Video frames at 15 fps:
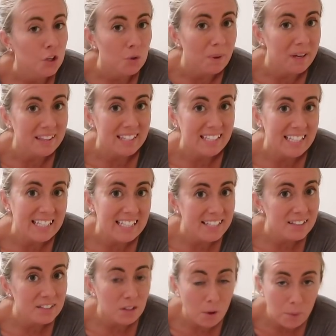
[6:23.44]
Do I think
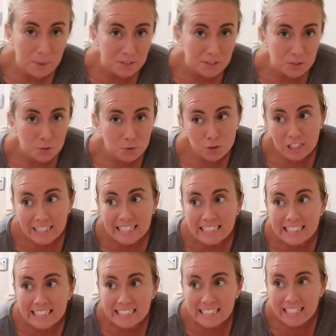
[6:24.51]
he's going to cheat?
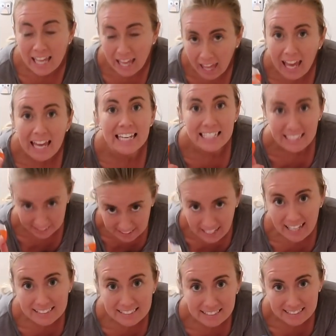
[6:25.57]

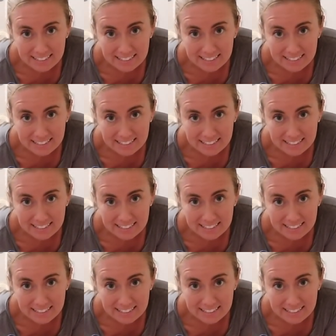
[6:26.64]
Yes.